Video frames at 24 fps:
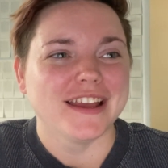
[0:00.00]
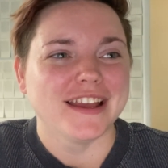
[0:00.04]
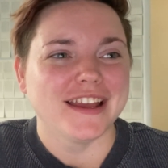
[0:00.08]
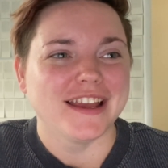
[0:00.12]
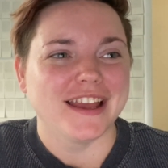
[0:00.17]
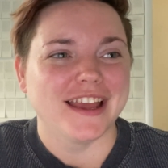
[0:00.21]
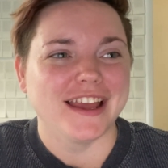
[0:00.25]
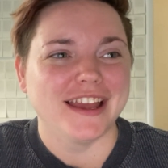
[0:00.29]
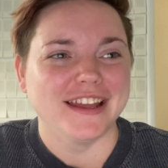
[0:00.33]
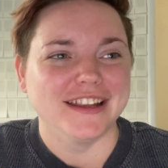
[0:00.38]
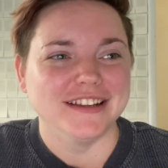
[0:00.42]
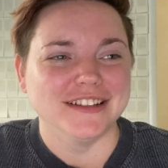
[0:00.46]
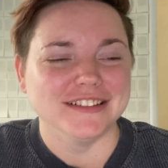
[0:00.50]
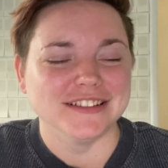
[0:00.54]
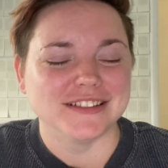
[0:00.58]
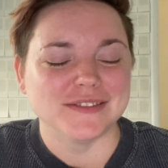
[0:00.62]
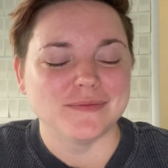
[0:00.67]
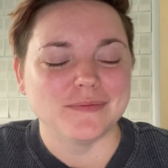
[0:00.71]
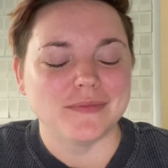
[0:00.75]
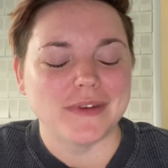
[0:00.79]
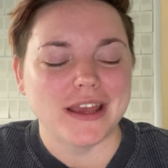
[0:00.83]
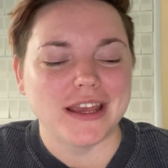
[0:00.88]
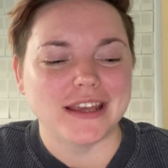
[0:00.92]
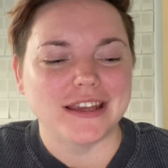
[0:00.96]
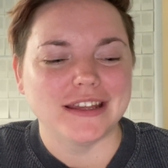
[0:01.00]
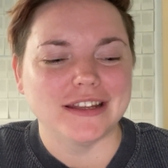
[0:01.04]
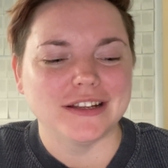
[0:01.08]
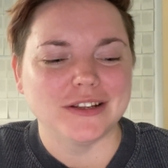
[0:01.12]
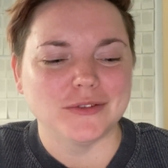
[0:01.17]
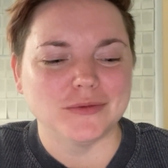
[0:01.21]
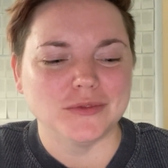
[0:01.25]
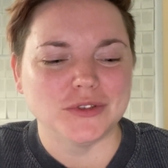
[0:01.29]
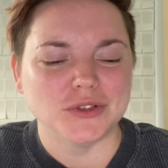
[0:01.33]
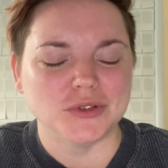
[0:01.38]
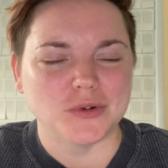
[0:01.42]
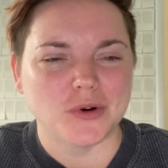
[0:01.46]
and is making
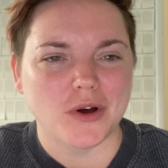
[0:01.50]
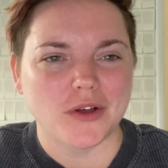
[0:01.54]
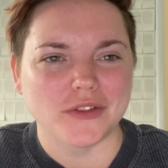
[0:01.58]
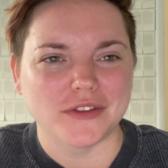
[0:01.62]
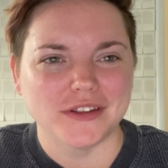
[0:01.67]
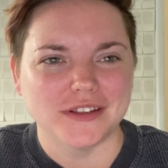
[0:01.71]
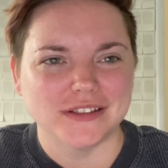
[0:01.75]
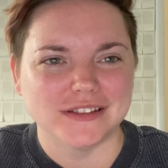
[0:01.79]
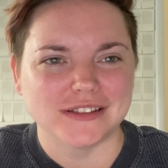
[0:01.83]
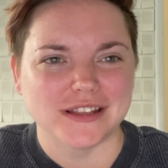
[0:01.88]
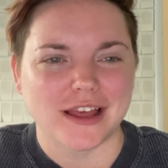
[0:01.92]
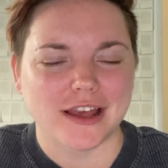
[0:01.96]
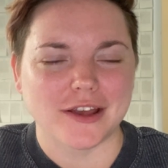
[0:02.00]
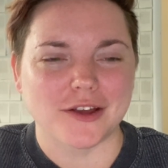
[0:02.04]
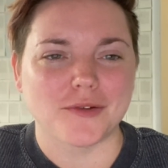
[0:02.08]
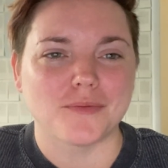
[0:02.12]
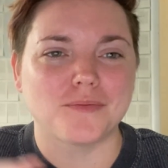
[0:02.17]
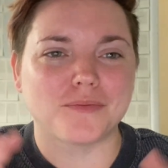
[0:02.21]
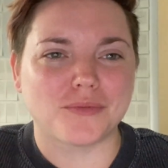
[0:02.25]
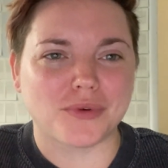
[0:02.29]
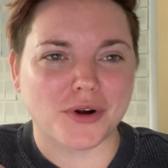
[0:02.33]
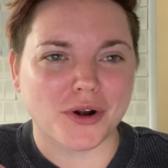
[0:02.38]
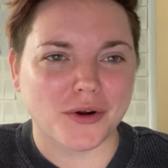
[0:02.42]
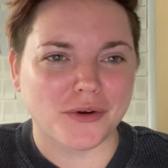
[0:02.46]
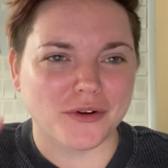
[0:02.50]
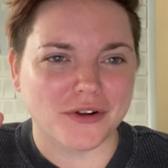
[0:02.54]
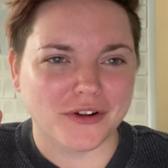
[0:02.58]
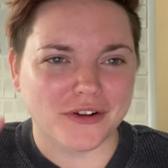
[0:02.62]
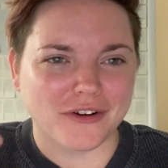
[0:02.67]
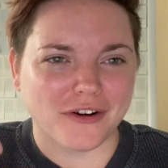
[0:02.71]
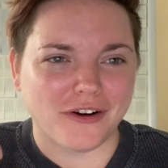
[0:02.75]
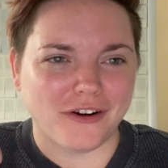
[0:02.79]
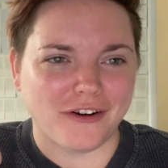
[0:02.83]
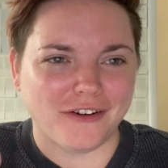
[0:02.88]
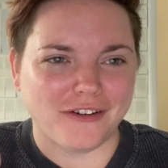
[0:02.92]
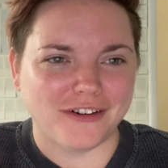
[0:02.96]
him do all these, like,
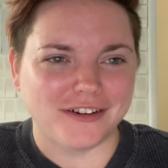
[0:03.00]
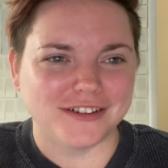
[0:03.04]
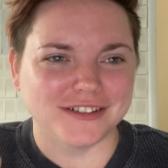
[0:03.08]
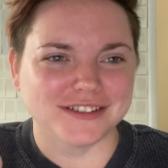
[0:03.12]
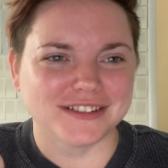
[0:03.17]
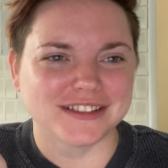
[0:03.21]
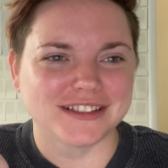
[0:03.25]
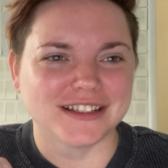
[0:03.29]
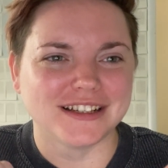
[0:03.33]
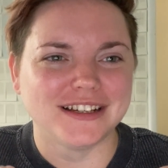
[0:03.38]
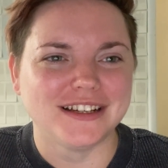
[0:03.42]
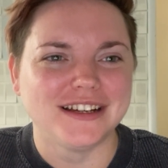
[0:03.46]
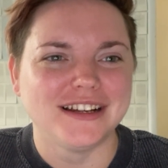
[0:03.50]
protocols.